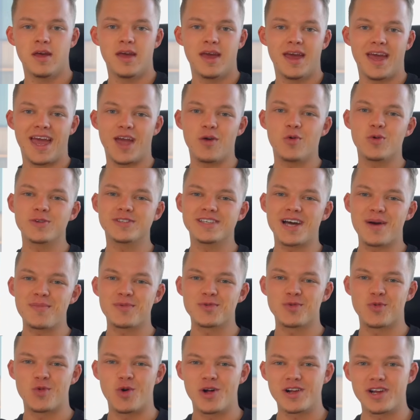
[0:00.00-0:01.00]
Hey, what's up
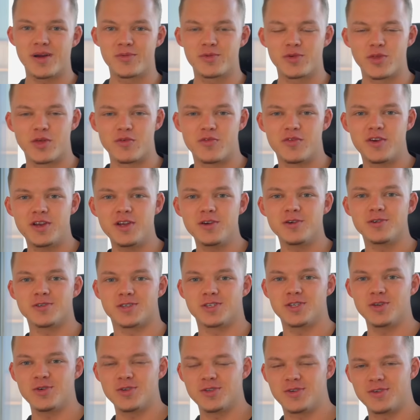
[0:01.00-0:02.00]
and welcome to the video.
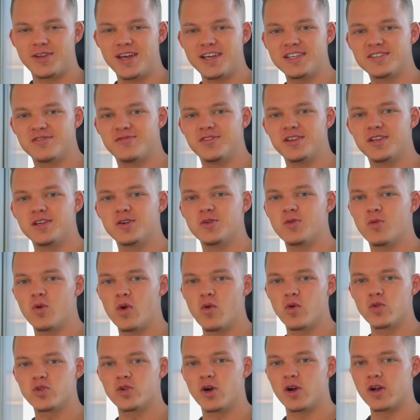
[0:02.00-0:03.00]
So in today's video we
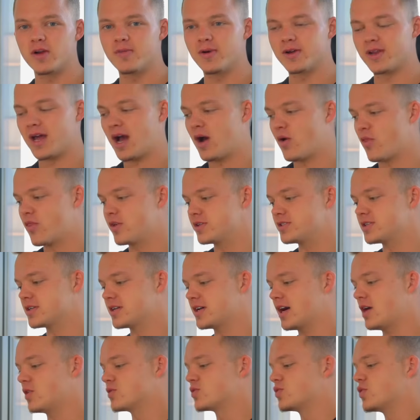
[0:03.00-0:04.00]
will talk about how this
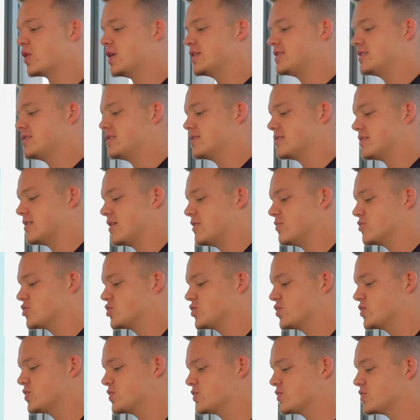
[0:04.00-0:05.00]
account right here, I will
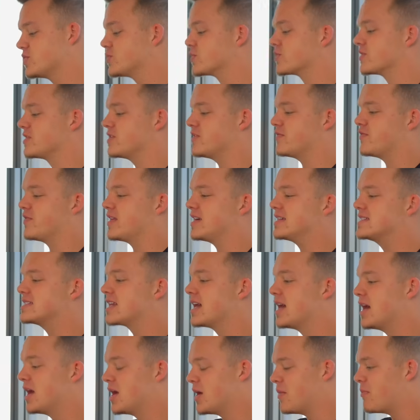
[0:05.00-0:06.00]
show it to you really fast,
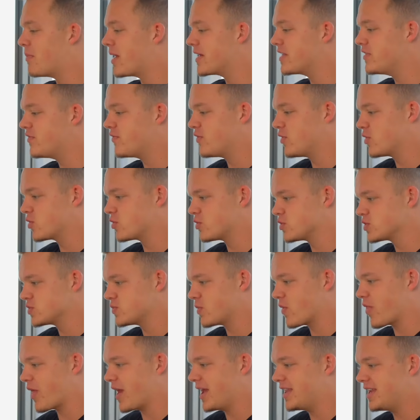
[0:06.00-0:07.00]
Money Focus
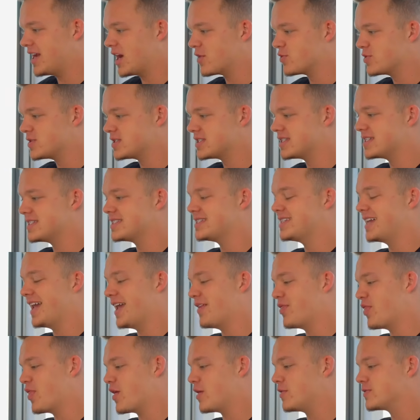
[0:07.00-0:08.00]
with
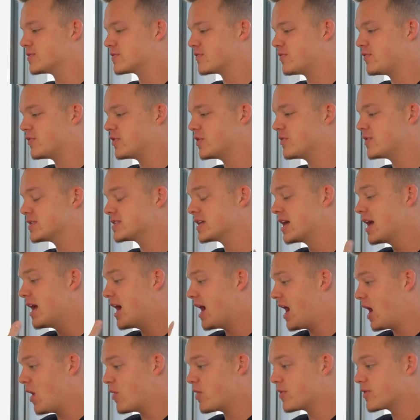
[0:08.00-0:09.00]
868,000 followers,
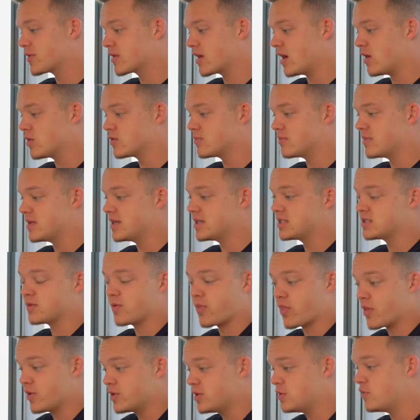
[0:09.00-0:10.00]
how that account makes
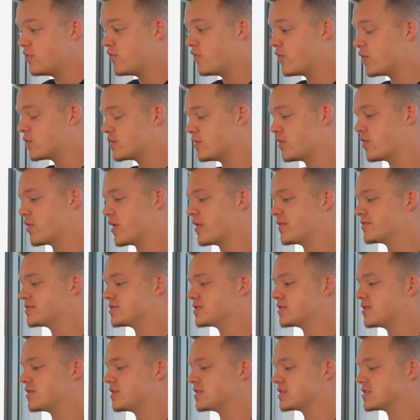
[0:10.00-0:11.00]
$30,000 to
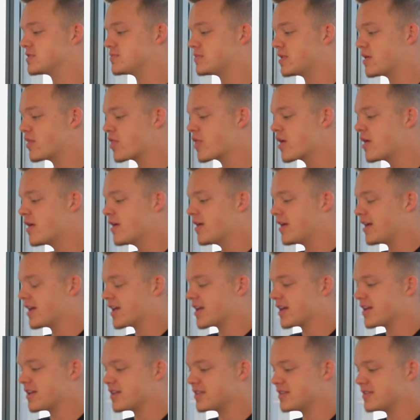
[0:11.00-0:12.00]
$40,000 a month.
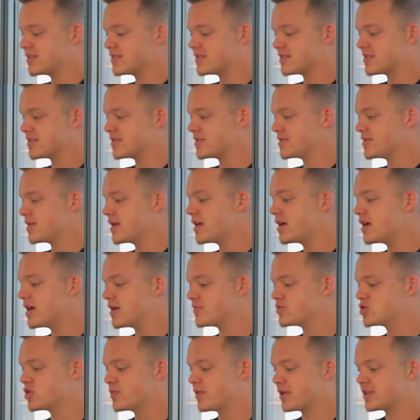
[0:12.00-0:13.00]
And yeah,
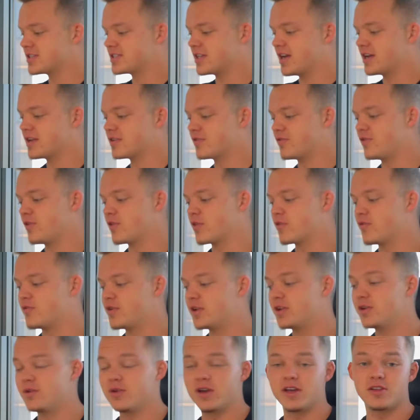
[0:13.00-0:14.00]
I'm super excited for the
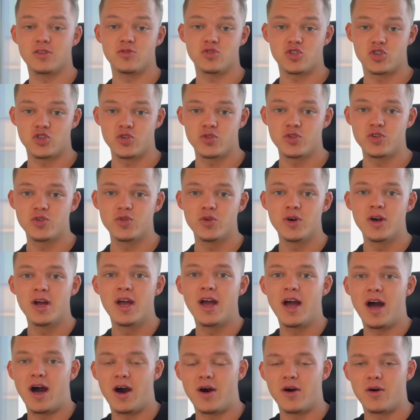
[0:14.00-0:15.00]
video and to show you
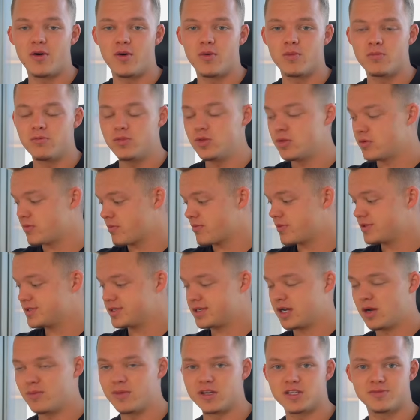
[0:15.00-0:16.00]
how this
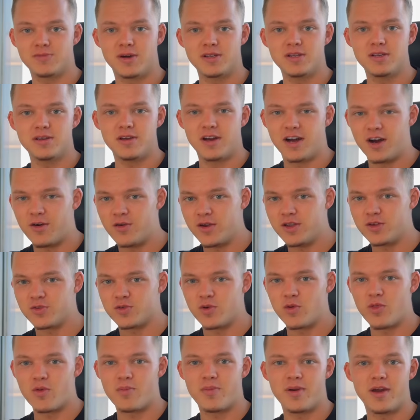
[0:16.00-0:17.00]
account makes money, how I
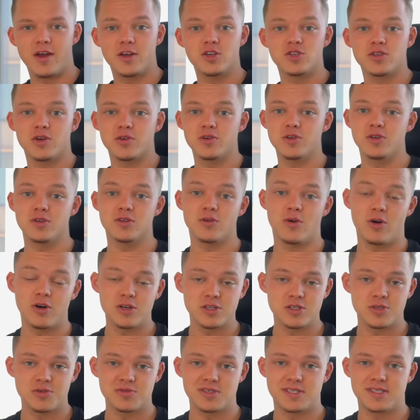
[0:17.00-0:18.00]
grow the page. Now you can
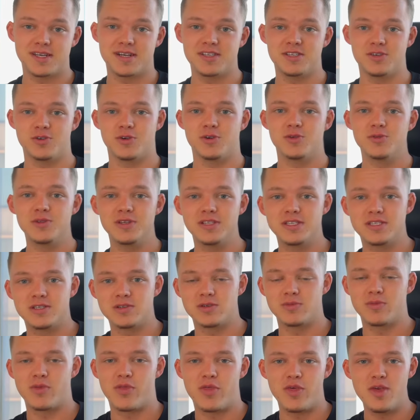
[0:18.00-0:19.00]
also start your own
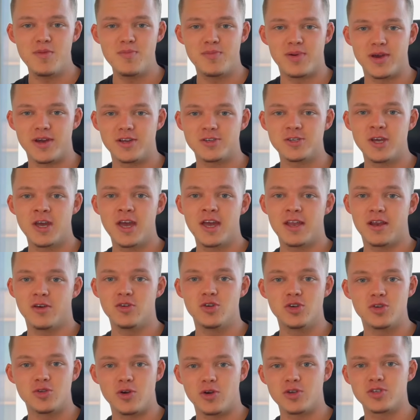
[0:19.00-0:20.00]
Instagram theme page, now
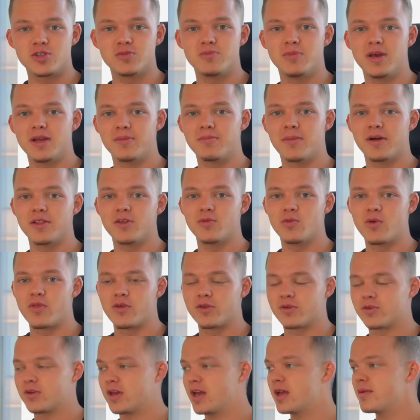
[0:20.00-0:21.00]
you can also make money with
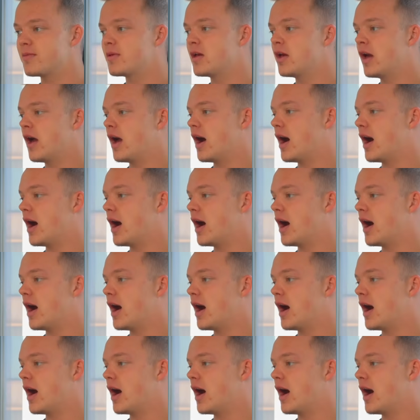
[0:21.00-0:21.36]
it, okay?